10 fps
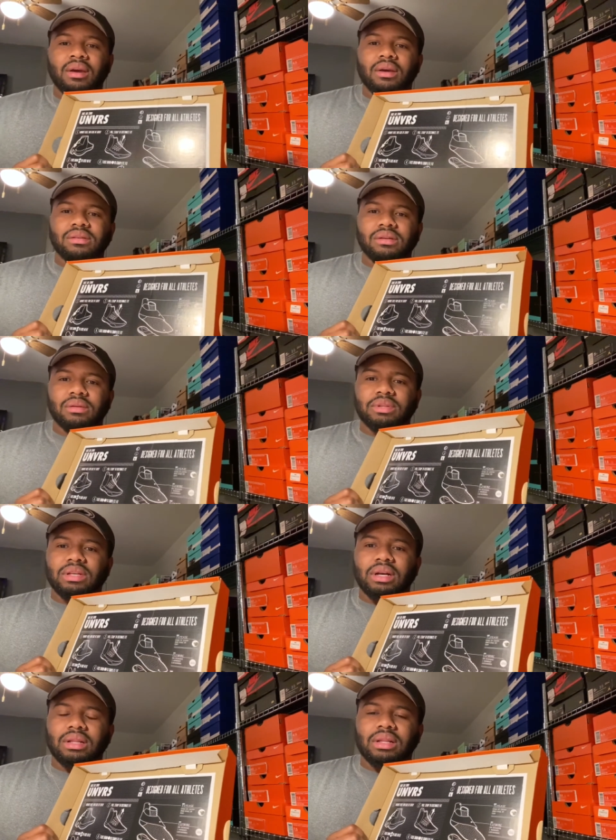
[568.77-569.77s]
Sorry about the
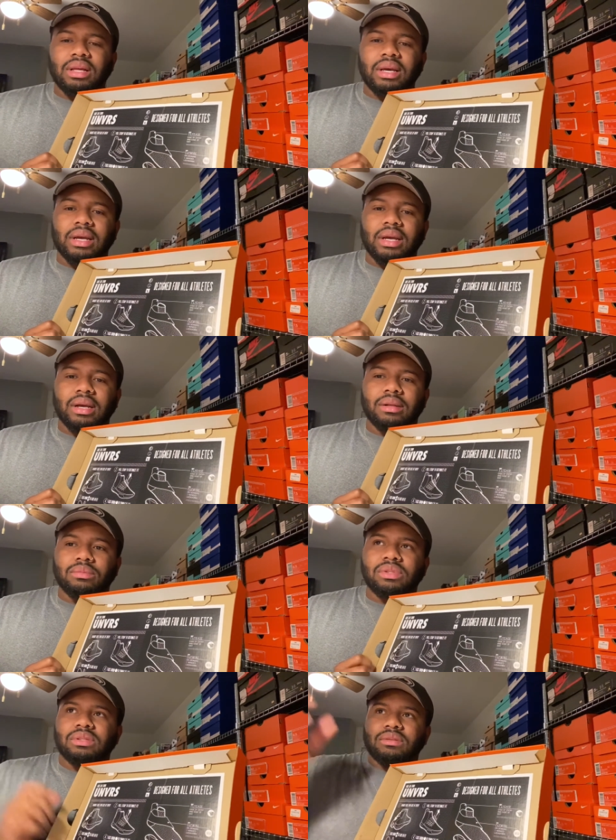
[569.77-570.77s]
glare. Let
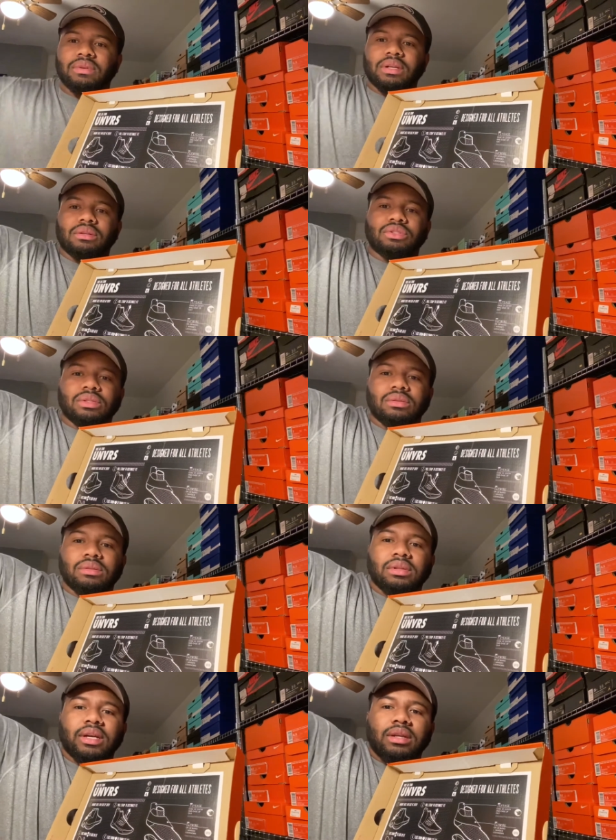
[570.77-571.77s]
me see if I can adjust
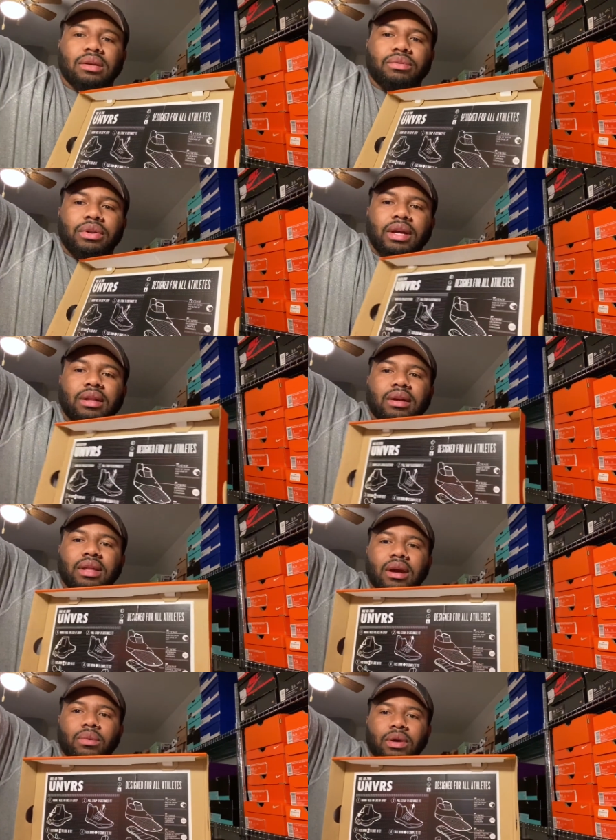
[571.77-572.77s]
this light. Get rid of that glare.
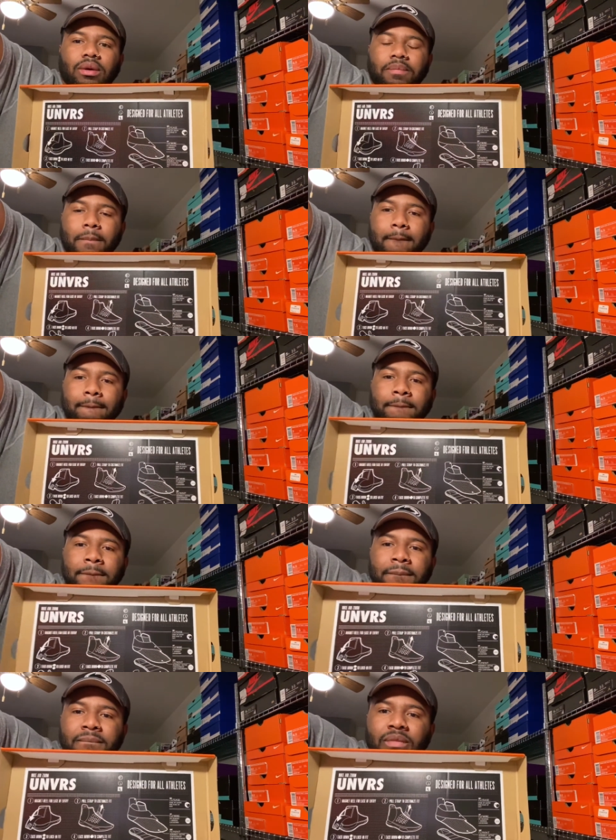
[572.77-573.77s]
There we go.
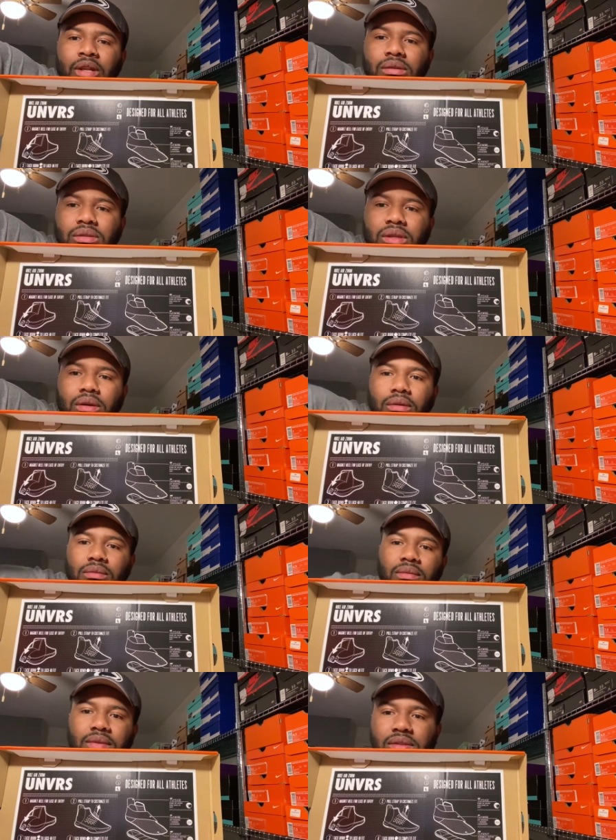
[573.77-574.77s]
So
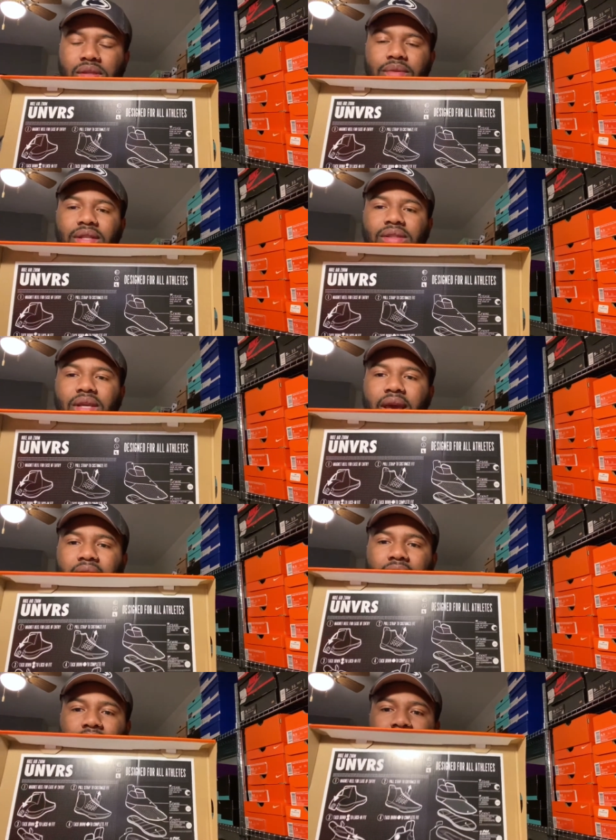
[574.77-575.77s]
some of the
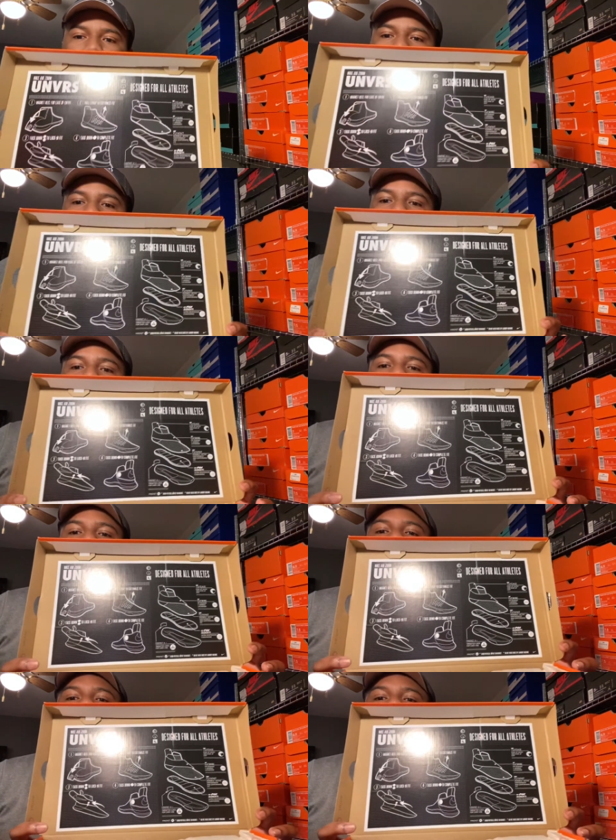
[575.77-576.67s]
tech involved in